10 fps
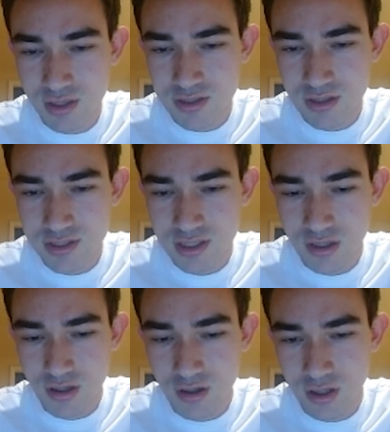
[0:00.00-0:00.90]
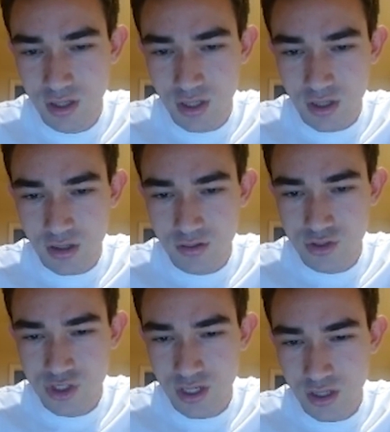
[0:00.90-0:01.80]
So let's say here, go
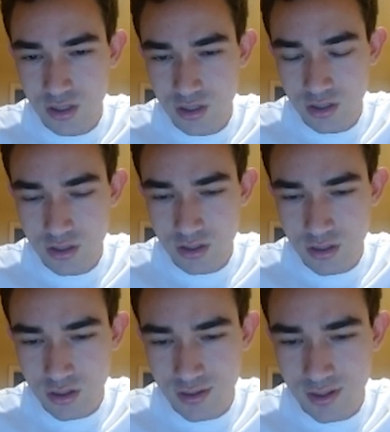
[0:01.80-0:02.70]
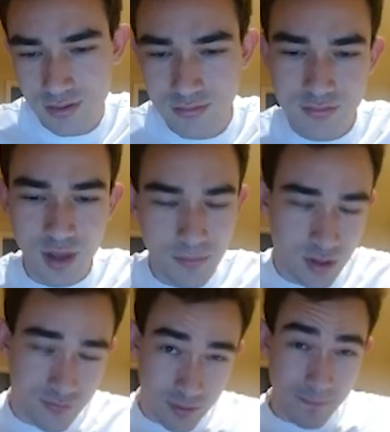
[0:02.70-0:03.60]
check, and then a
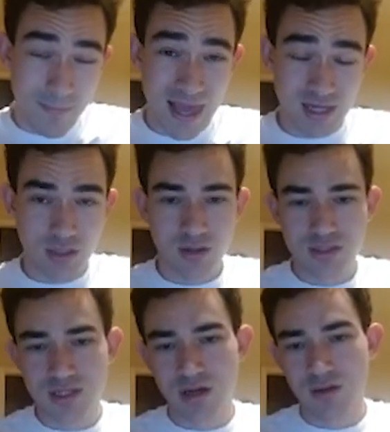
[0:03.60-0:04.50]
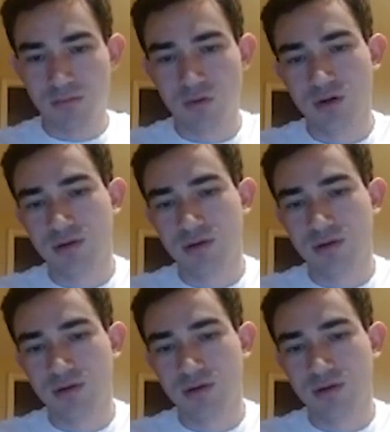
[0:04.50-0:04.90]
beautiful mate on the side of the board.